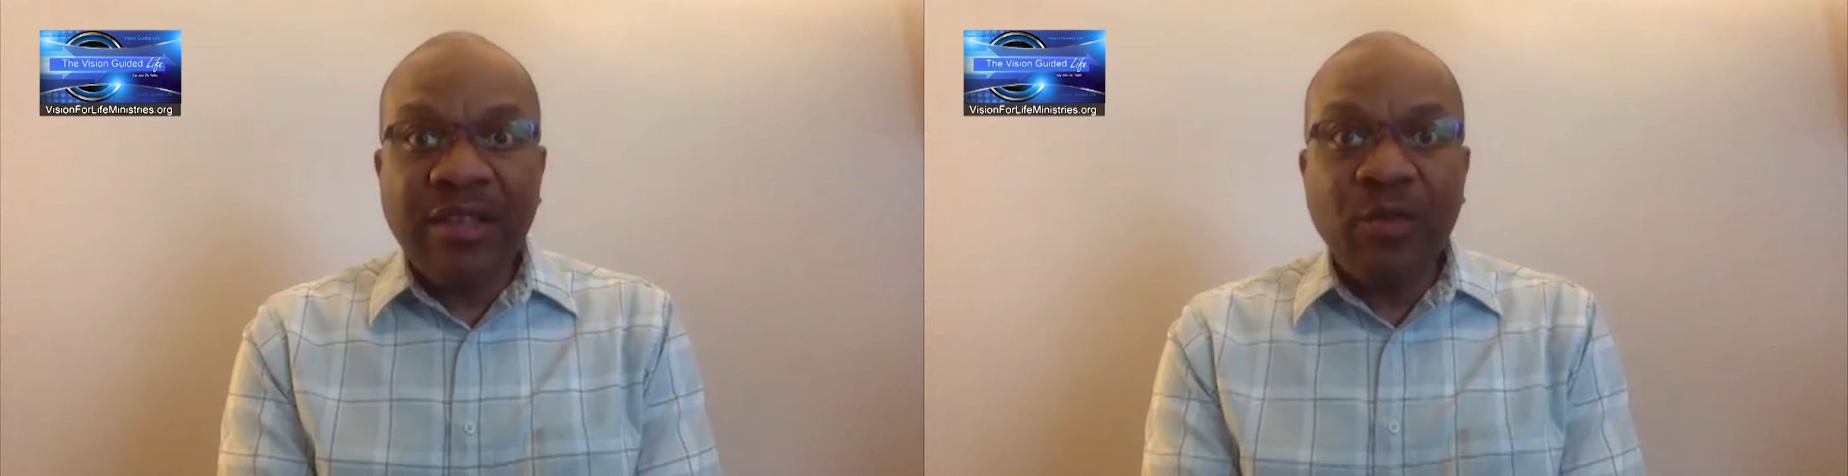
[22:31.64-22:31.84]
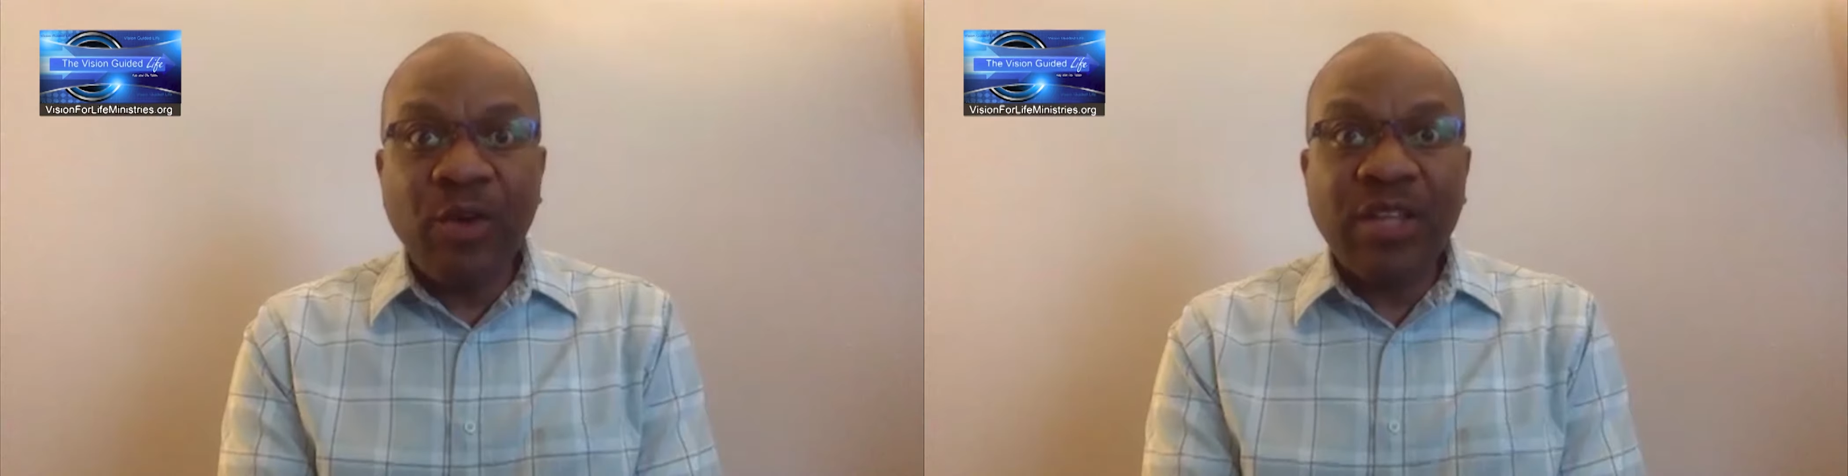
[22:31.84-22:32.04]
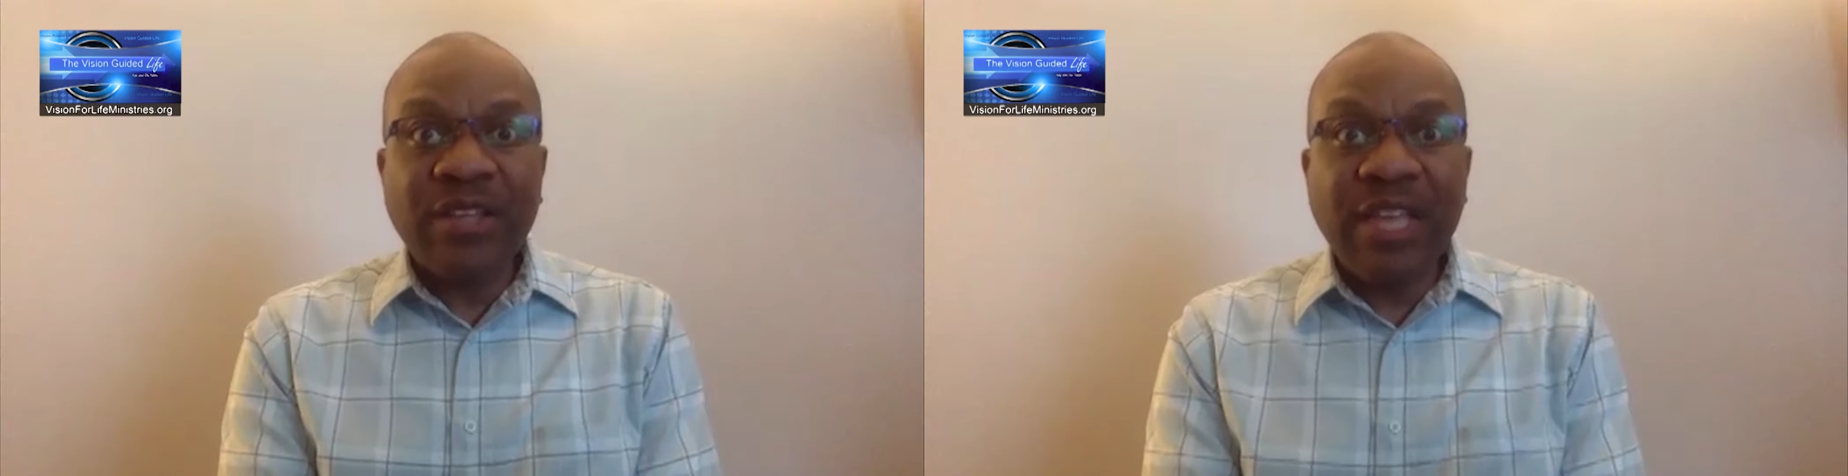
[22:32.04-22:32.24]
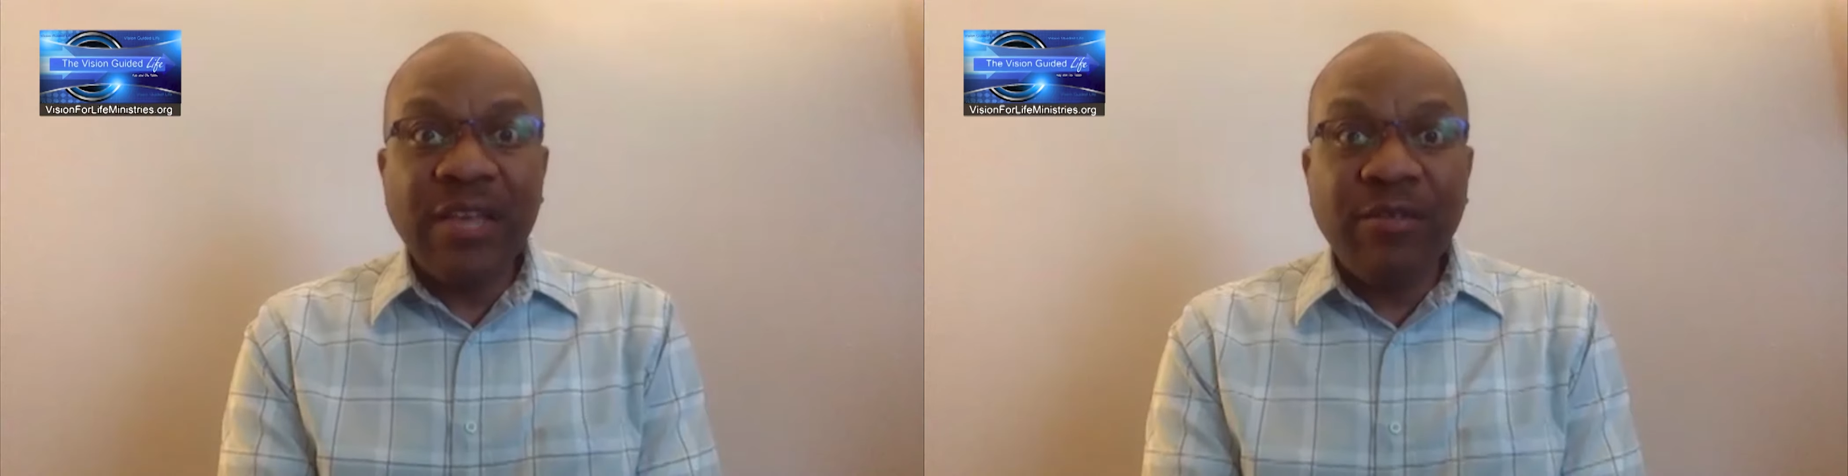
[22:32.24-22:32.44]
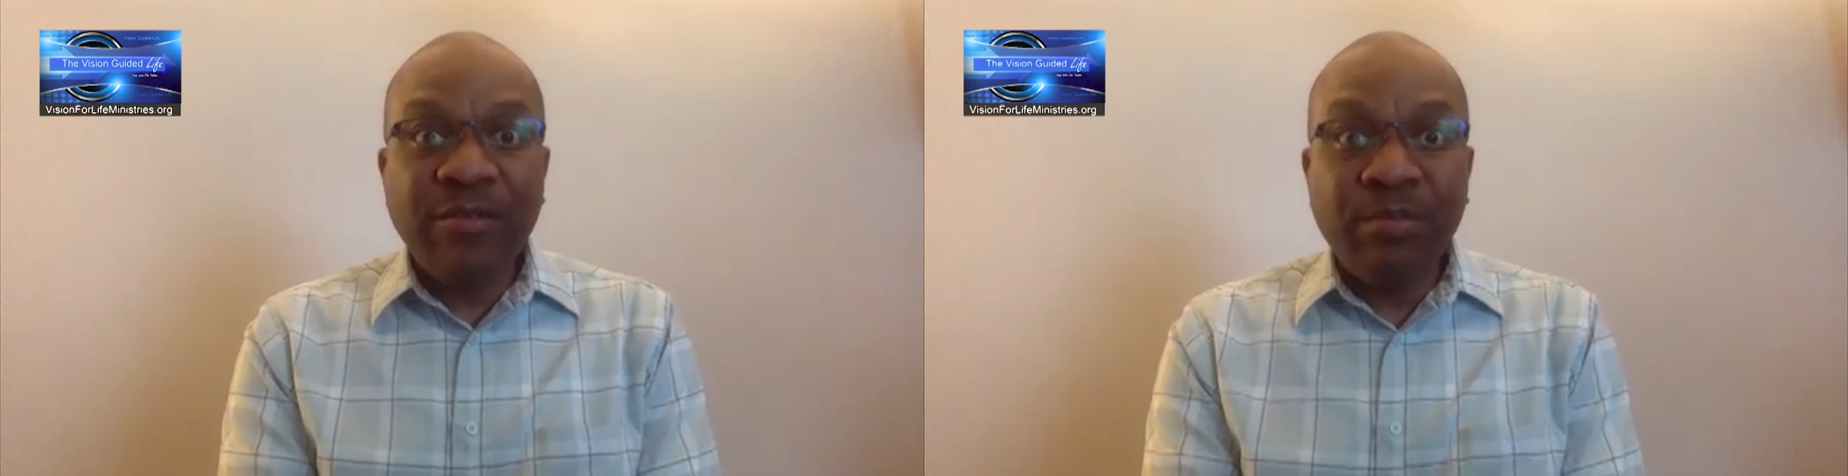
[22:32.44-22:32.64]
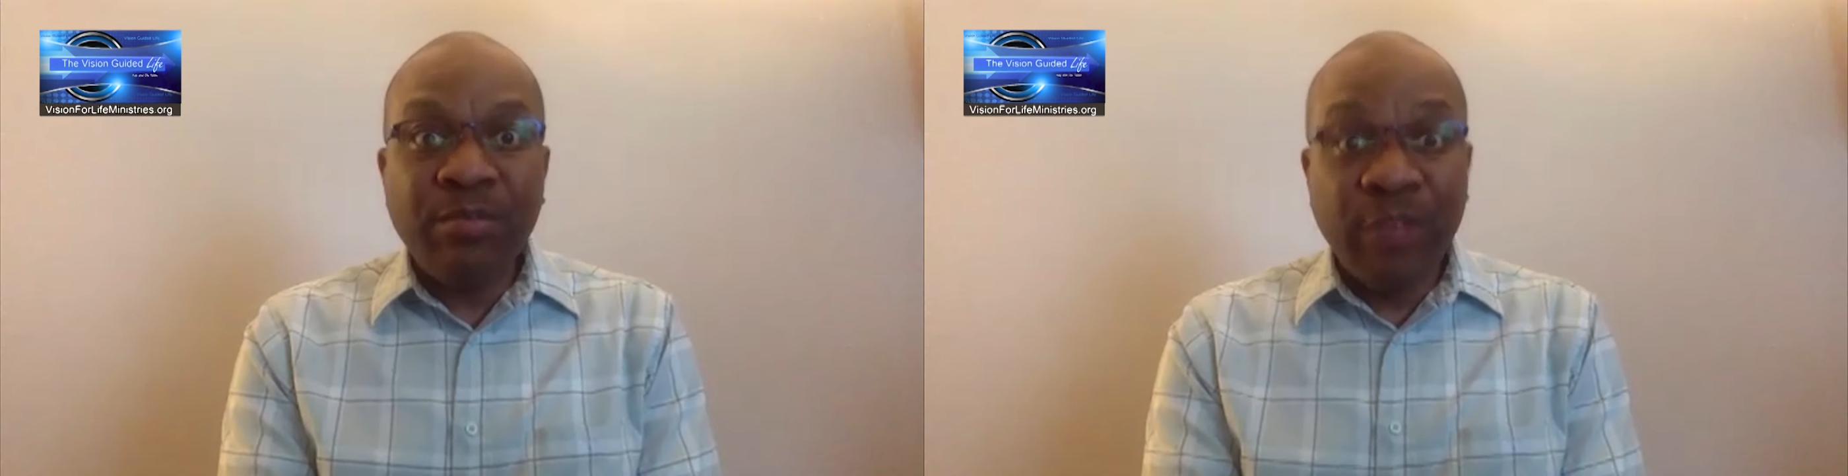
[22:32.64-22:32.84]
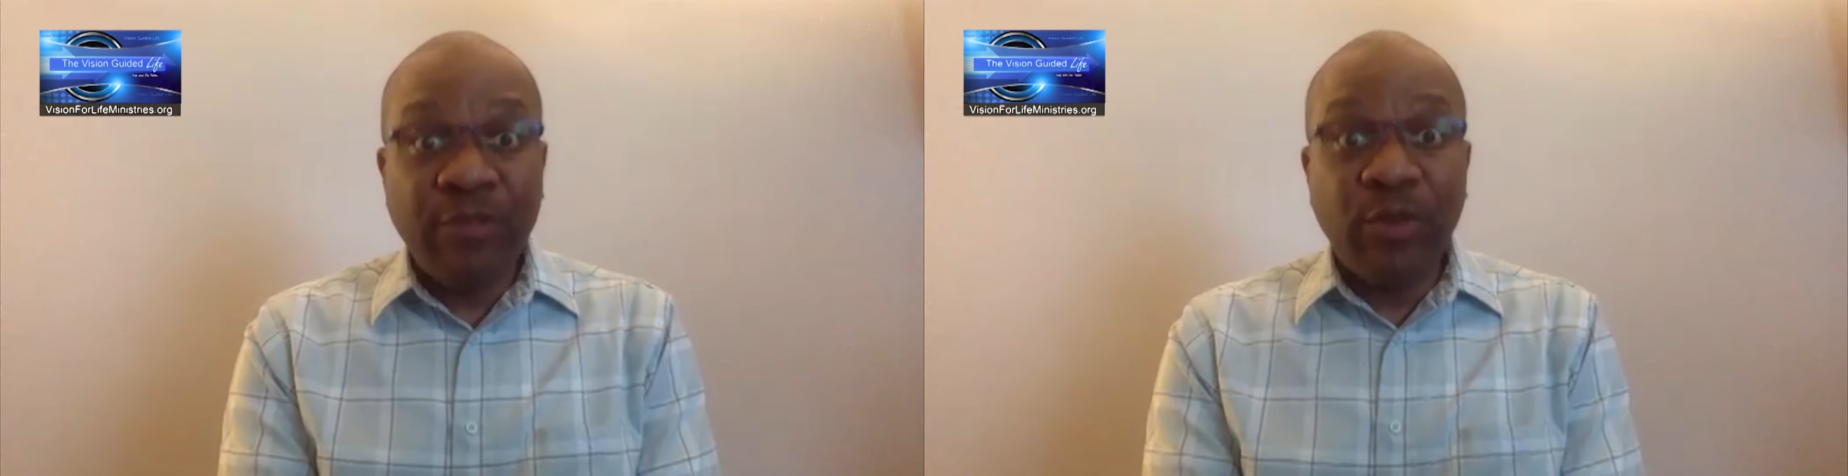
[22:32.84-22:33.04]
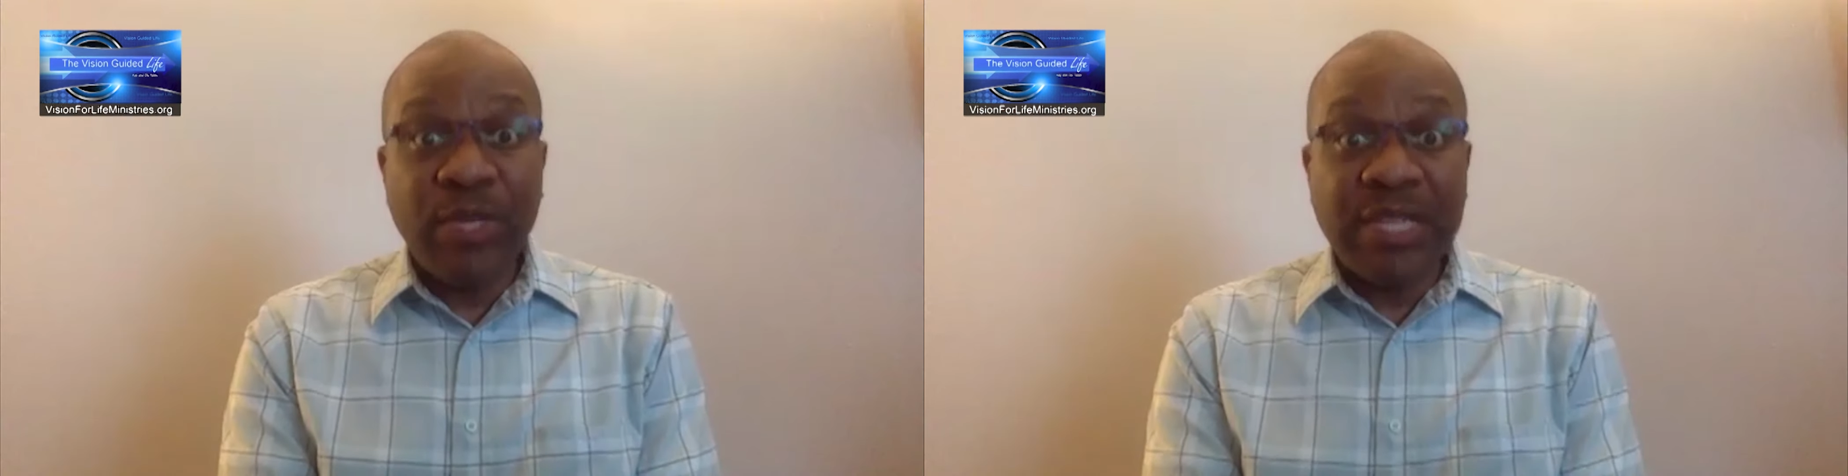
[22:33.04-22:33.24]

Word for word: what inf- influence